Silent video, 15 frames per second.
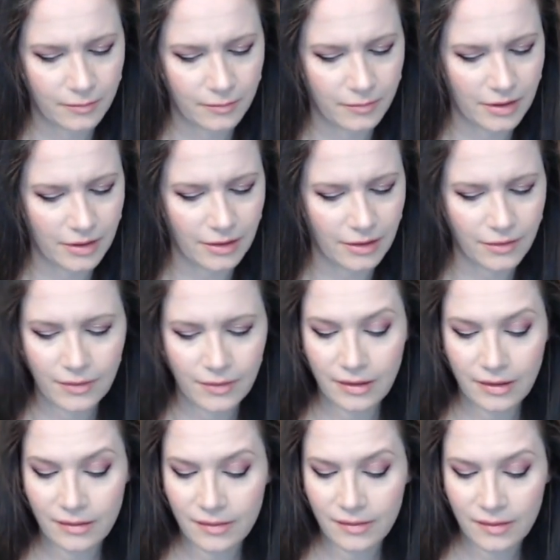But the
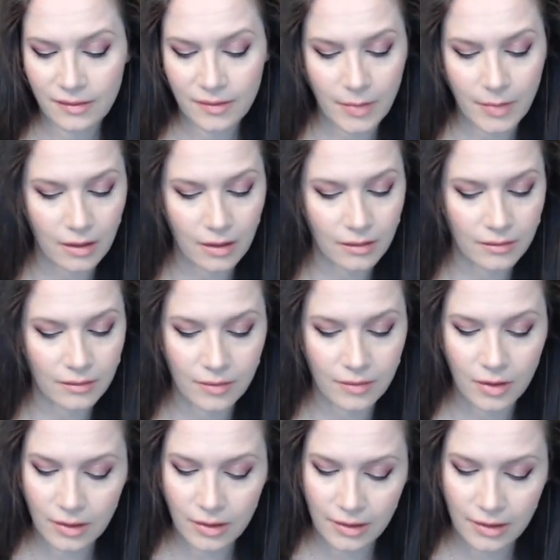trees spun
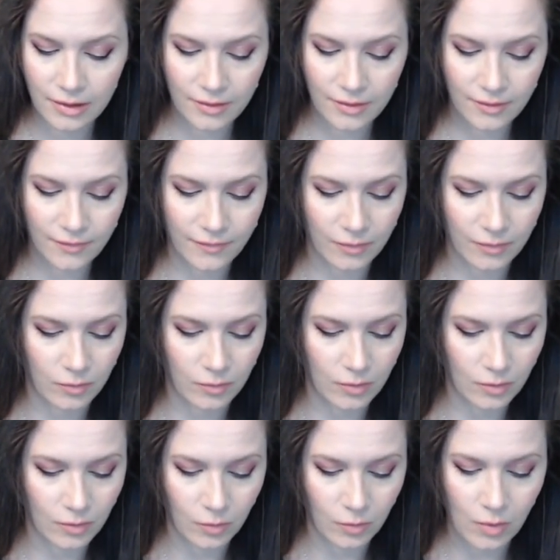darkness for
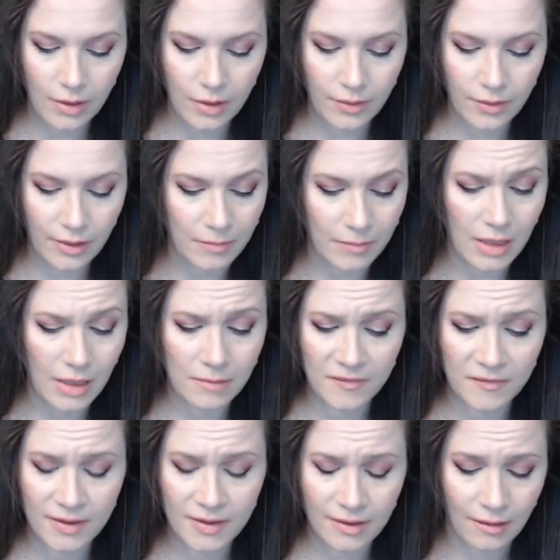a wandering beam
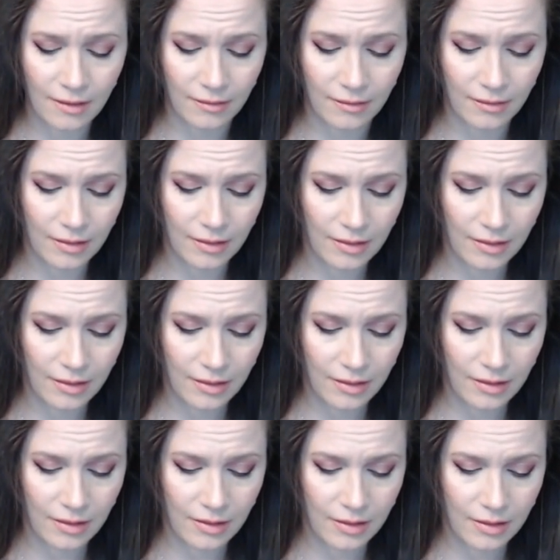of sun.
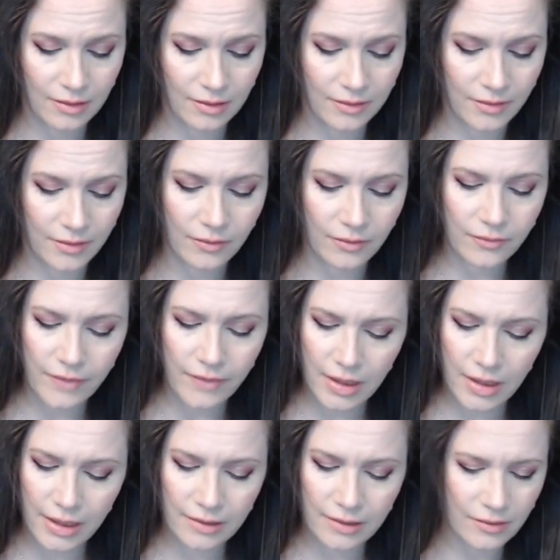So
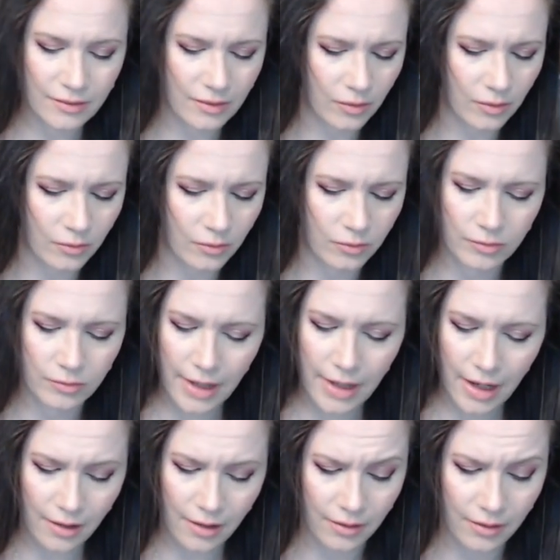fine, so
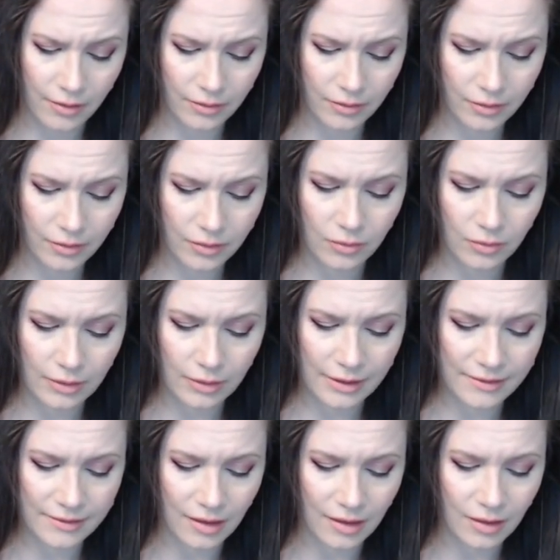rare, coolly
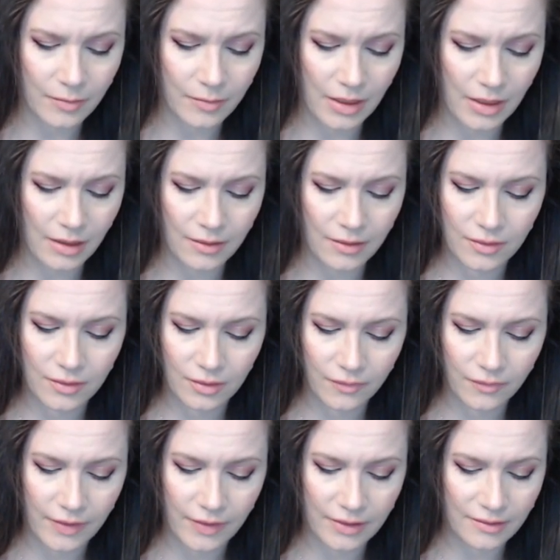sunk beneath the
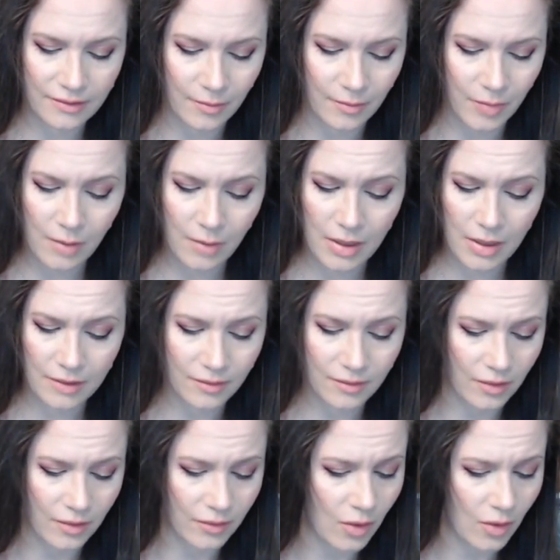surface, the beam I
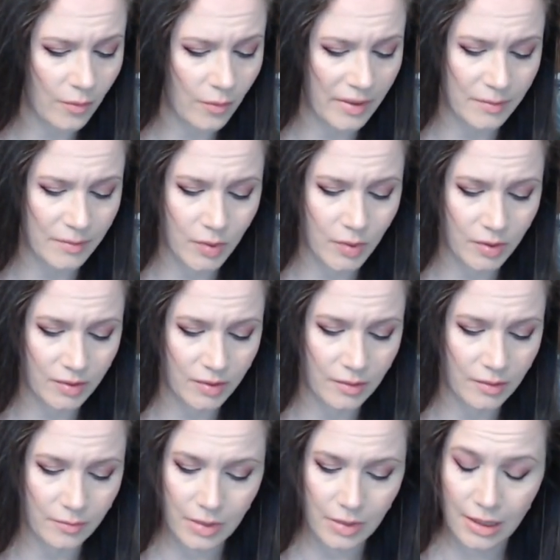sought always burnt
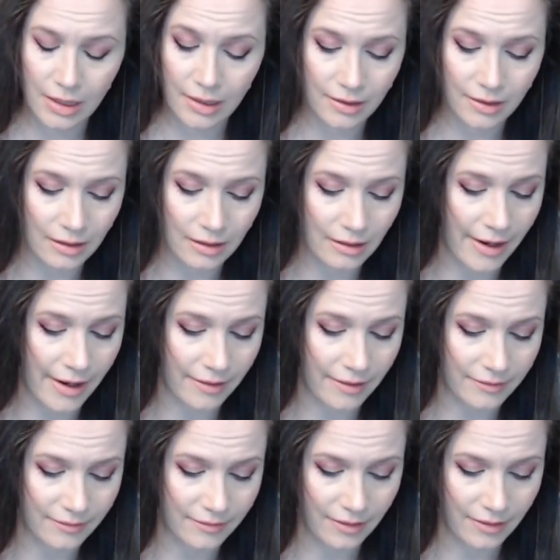behind the
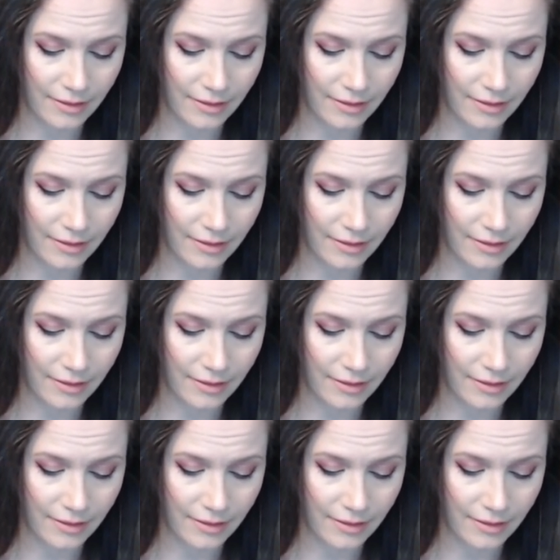glass.